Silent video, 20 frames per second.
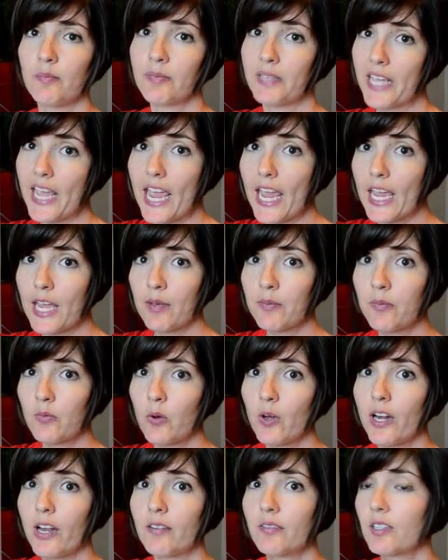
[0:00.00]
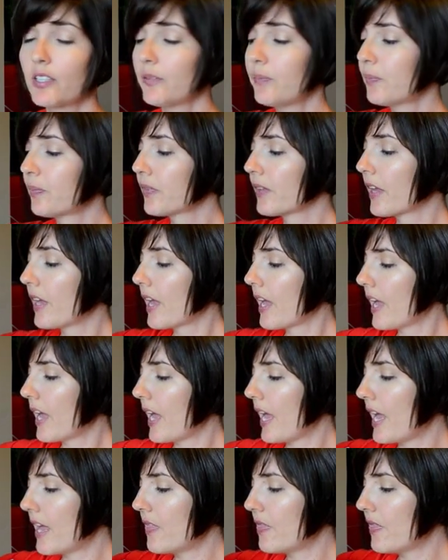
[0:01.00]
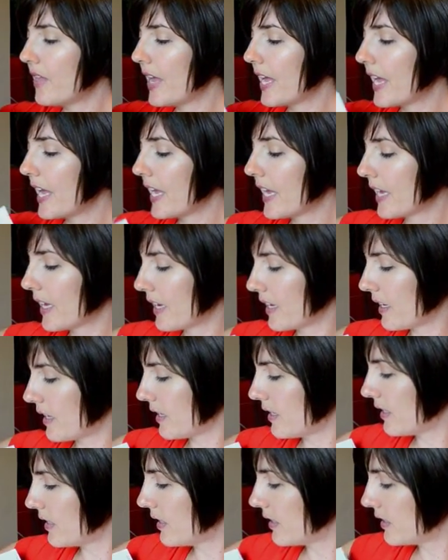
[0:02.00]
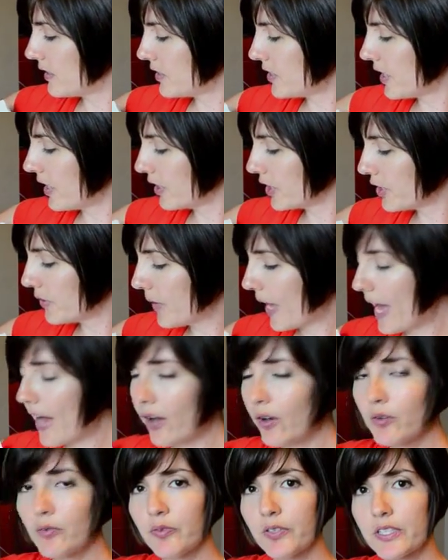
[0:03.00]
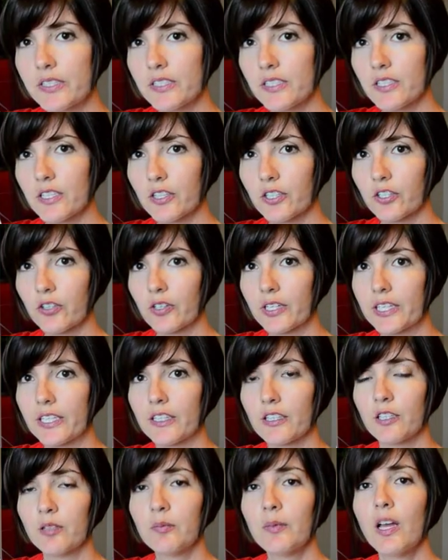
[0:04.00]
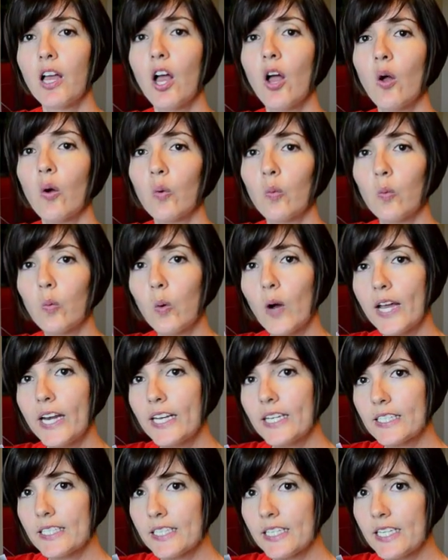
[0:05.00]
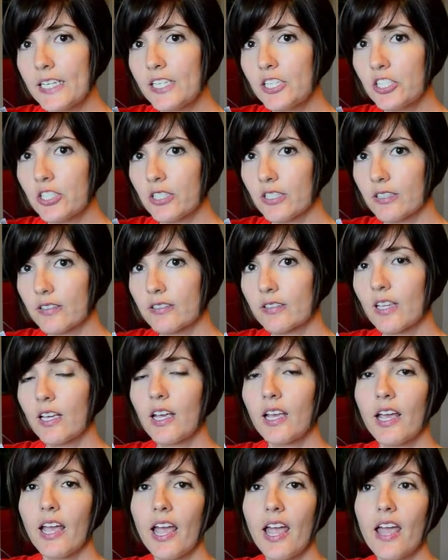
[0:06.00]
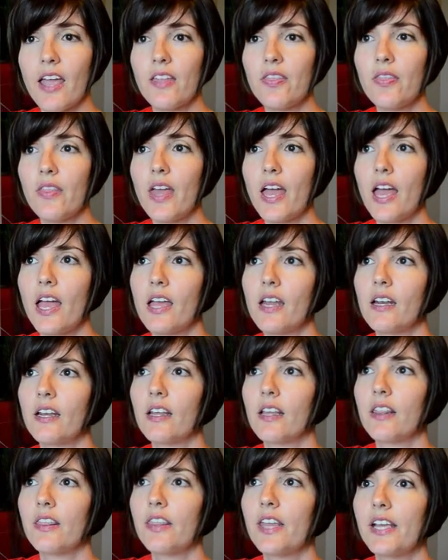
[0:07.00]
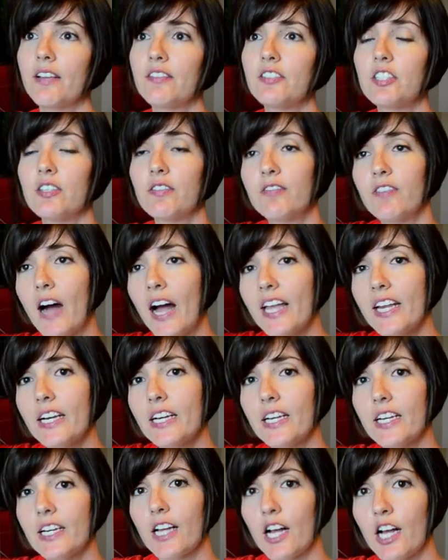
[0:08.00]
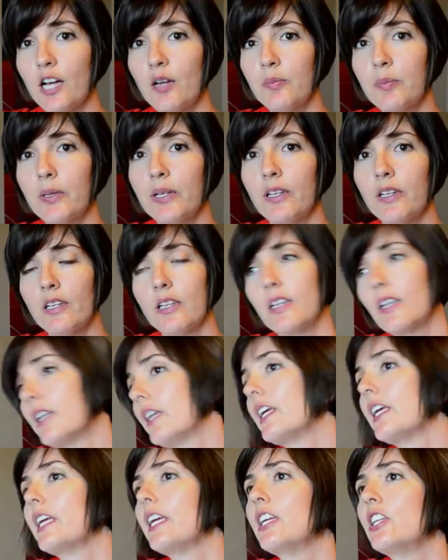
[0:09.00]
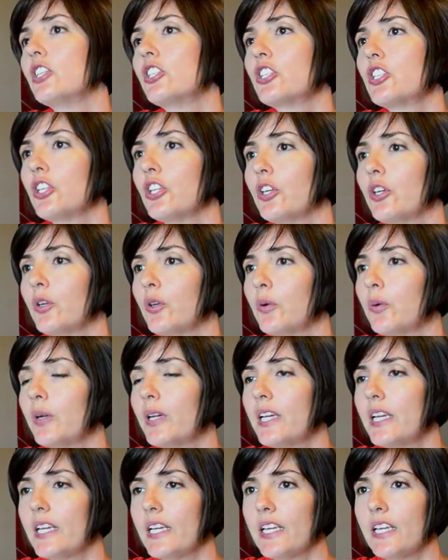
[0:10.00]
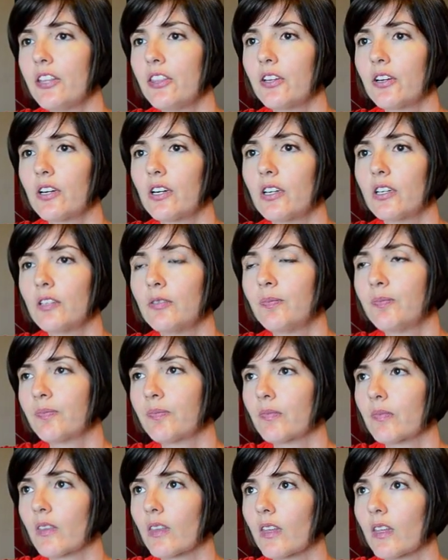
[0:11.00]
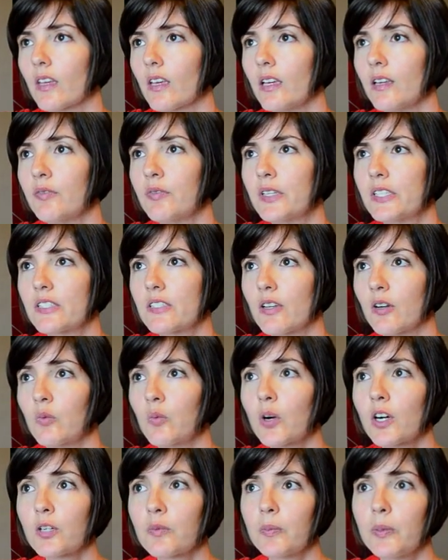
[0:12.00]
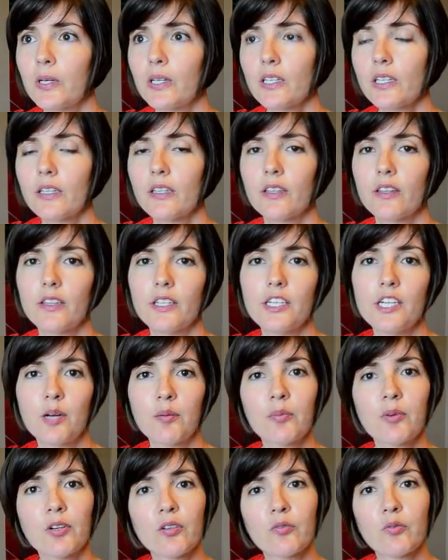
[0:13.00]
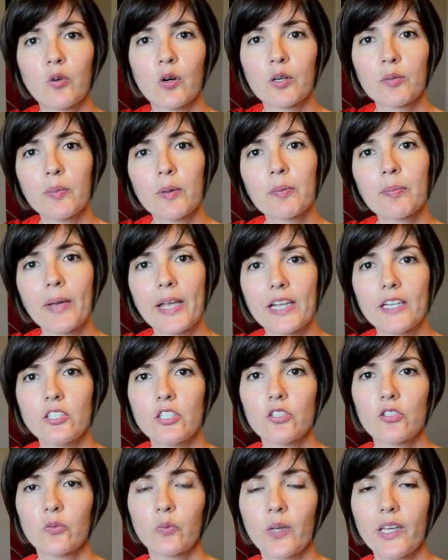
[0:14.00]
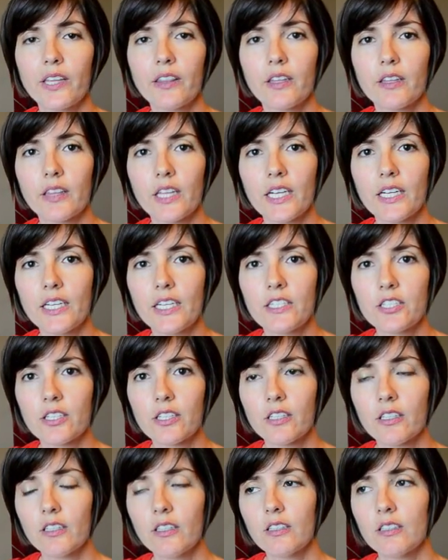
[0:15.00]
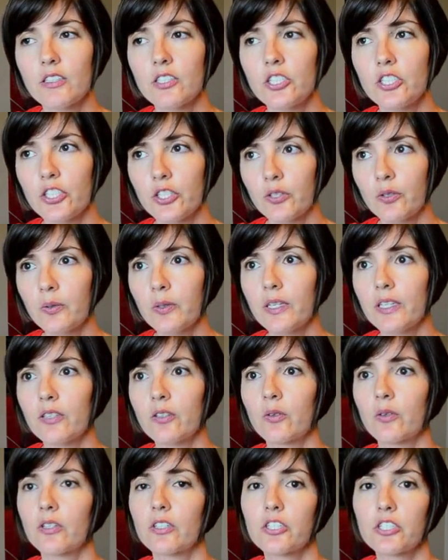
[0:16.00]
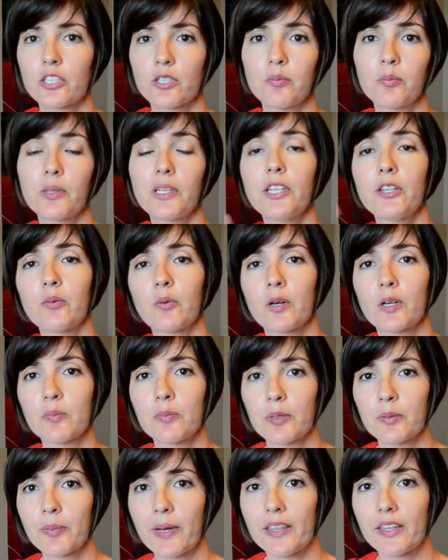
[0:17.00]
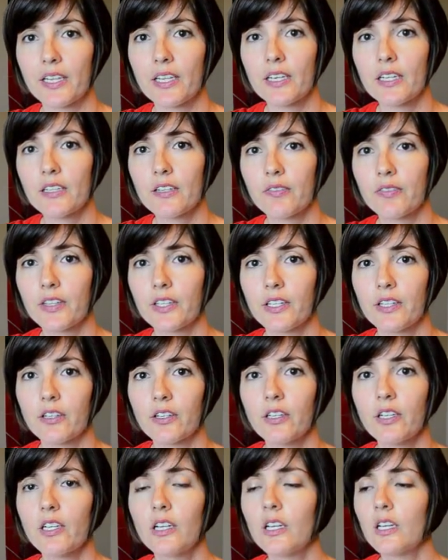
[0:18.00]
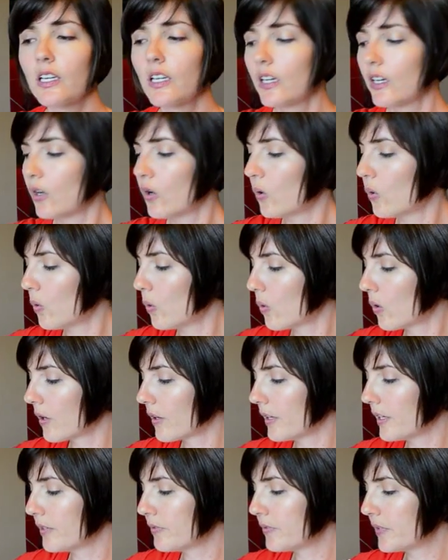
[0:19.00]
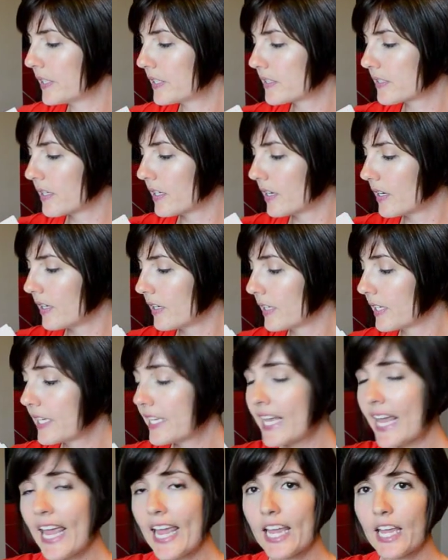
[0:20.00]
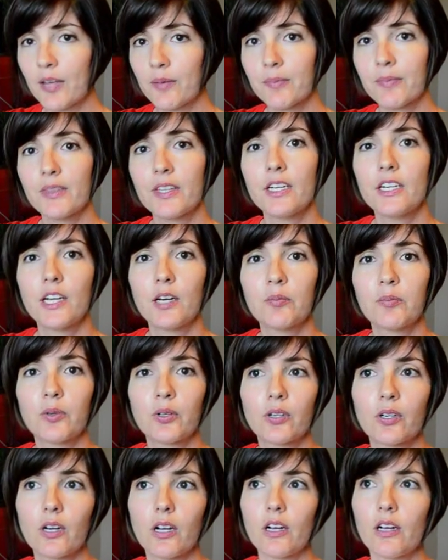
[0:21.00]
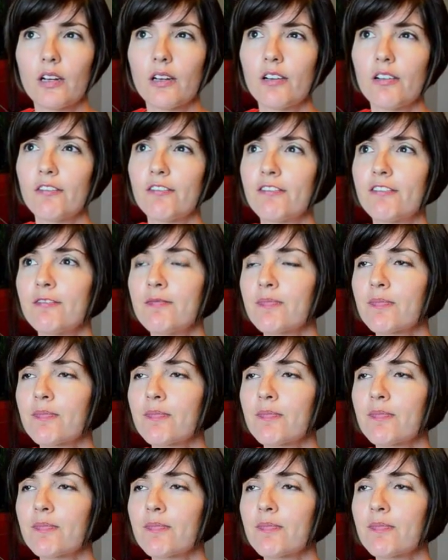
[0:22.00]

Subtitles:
game, whatever, and they tell you how it fits into the curriculum, what it teaches, and then they've divided up into either, if it's a workbook, the number of workbook pages a week that they need to do in order to complete the workbook by the end of the year, or if it's a game, the number of